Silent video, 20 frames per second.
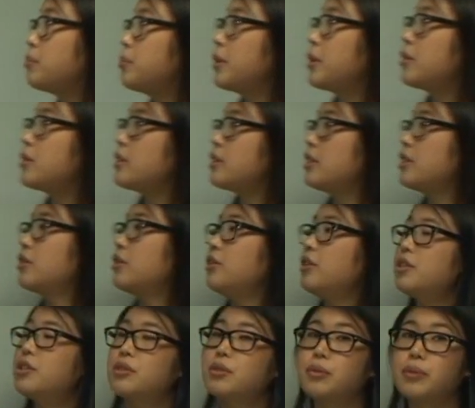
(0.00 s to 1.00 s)
because there's
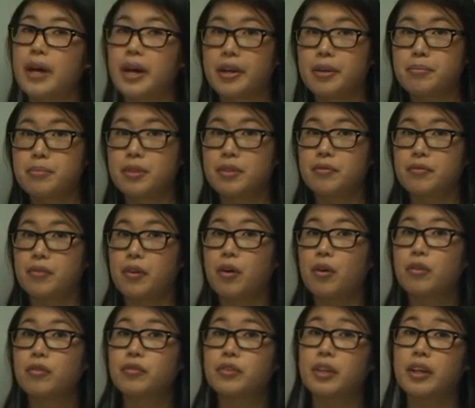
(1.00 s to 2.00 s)
only two atoms
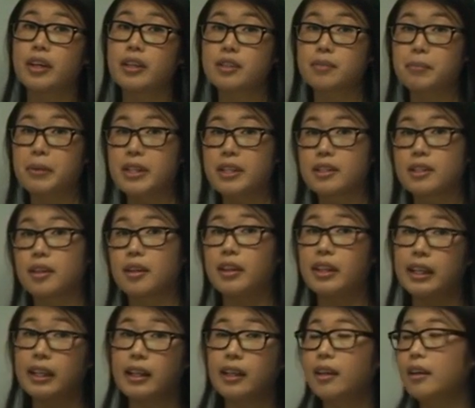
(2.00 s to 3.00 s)
involved, it means they're
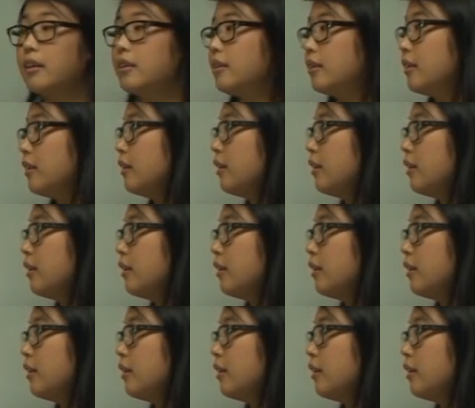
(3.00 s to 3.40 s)
linear,